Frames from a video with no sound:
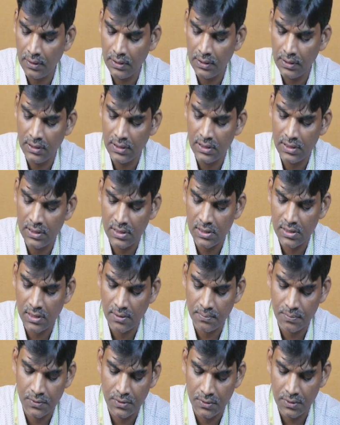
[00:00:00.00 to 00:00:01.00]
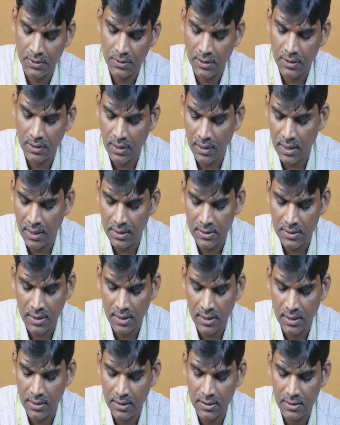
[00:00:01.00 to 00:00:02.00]
this is substituted in the right
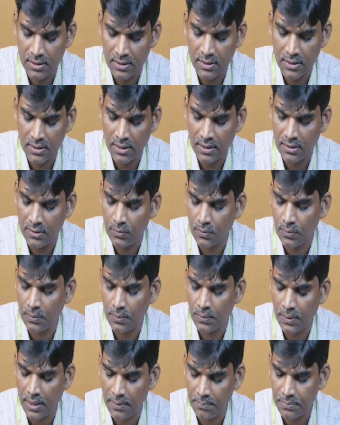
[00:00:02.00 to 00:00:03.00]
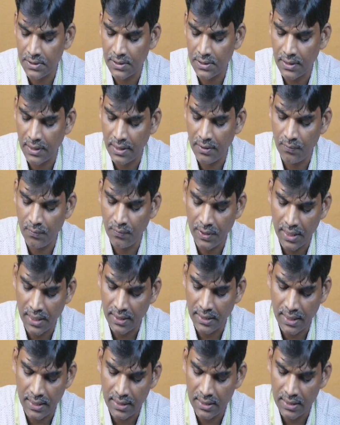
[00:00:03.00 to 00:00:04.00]
side, this is sent to left side, we
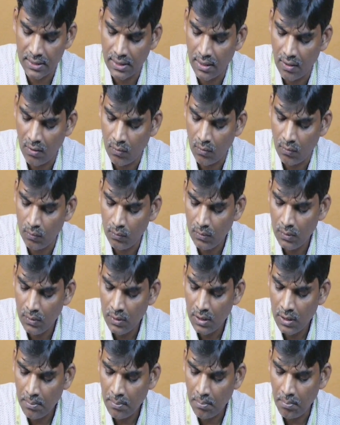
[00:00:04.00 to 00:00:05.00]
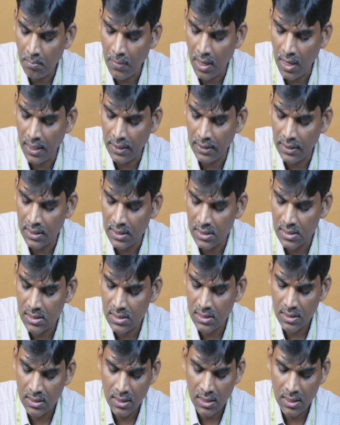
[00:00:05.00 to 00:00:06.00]
can get it now, minus